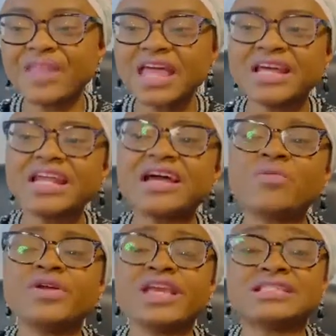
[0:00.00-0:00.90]
The other
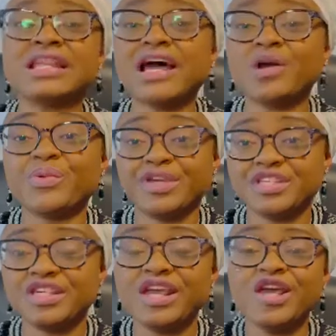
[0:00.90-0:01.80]
one is
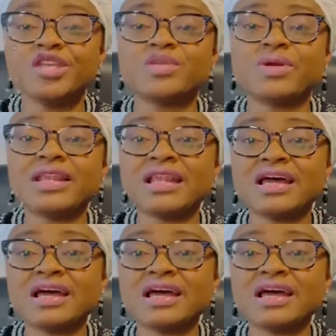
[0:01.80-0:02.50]
language. So in